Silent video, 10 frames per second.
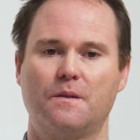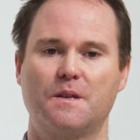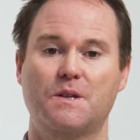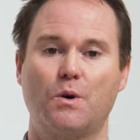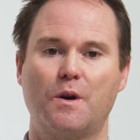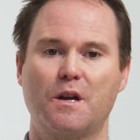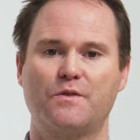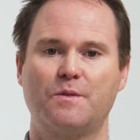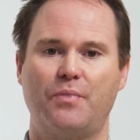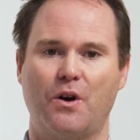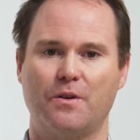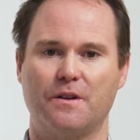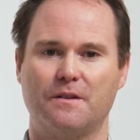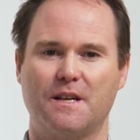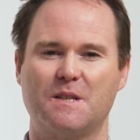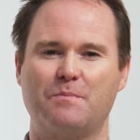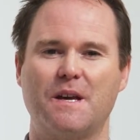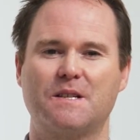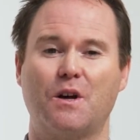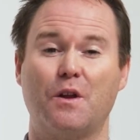The scoring of troponin is
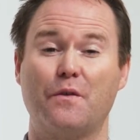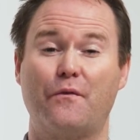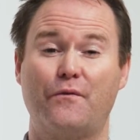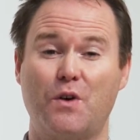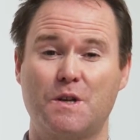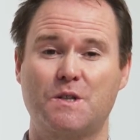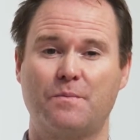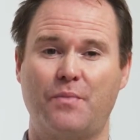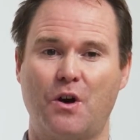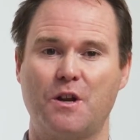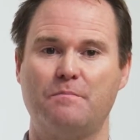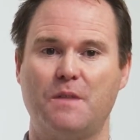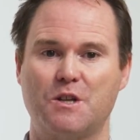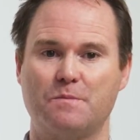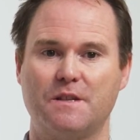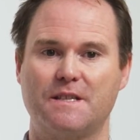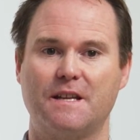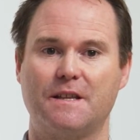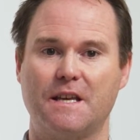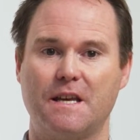based on the first troponin measurement
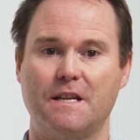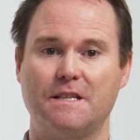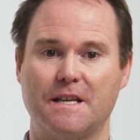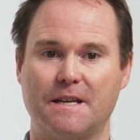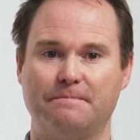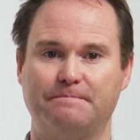at the ED.